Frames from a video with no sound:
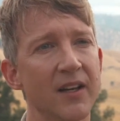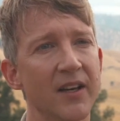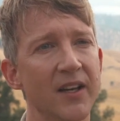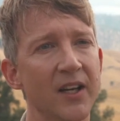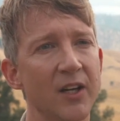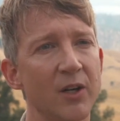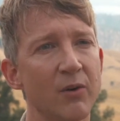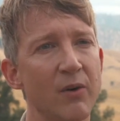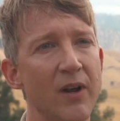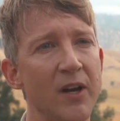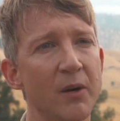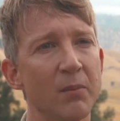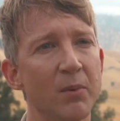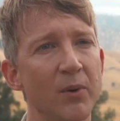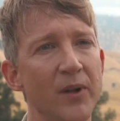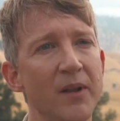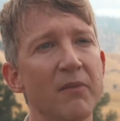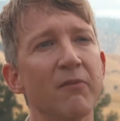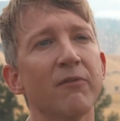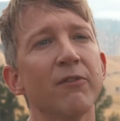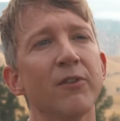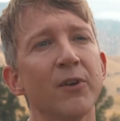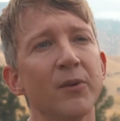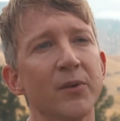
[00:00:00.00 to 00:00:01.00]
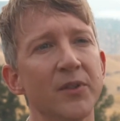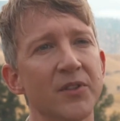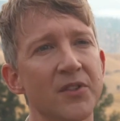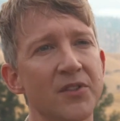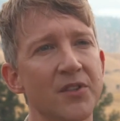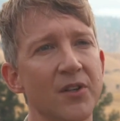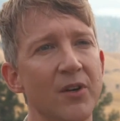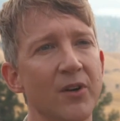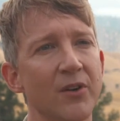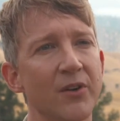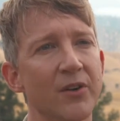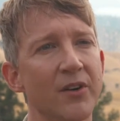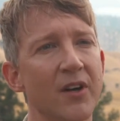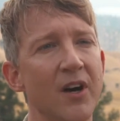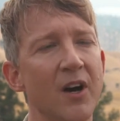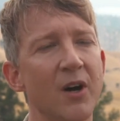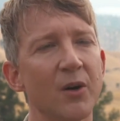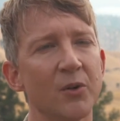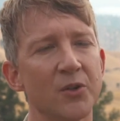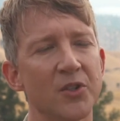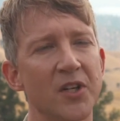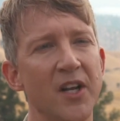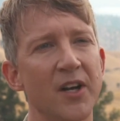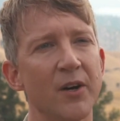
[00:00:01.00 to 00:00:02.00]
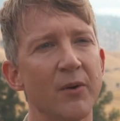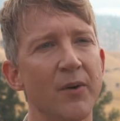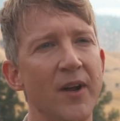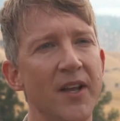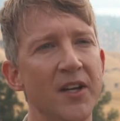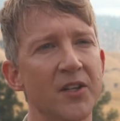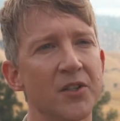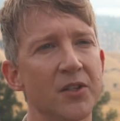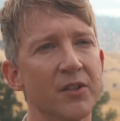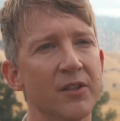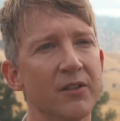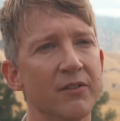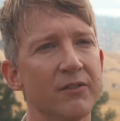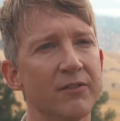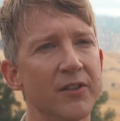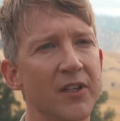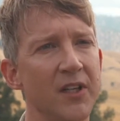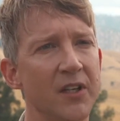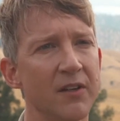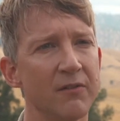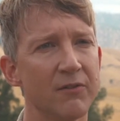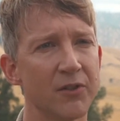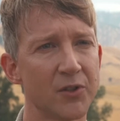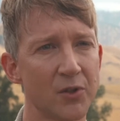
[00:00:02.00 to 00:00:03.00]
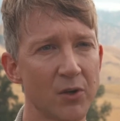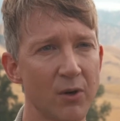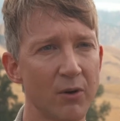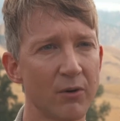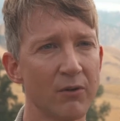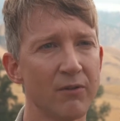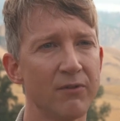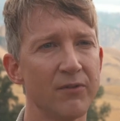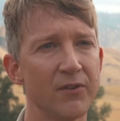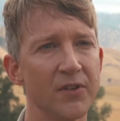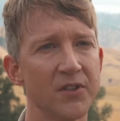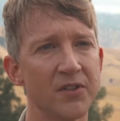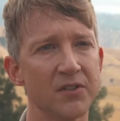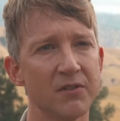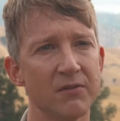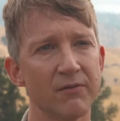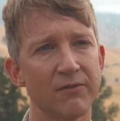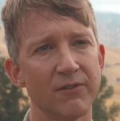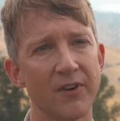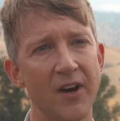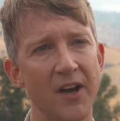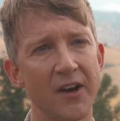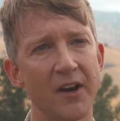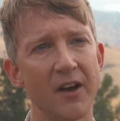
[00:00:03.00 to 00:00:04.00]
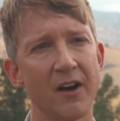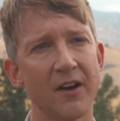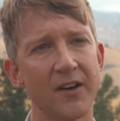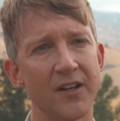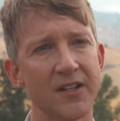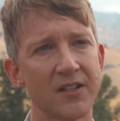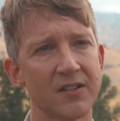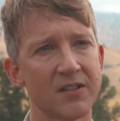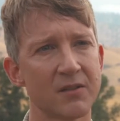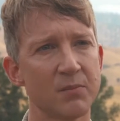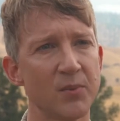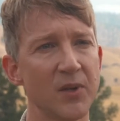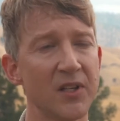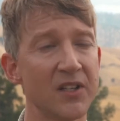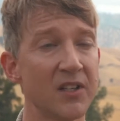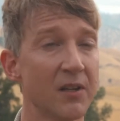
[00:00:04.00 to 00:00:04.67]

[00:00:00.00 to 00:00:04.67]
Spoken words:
an incredible influence on a whole generation of photographers and fine artists,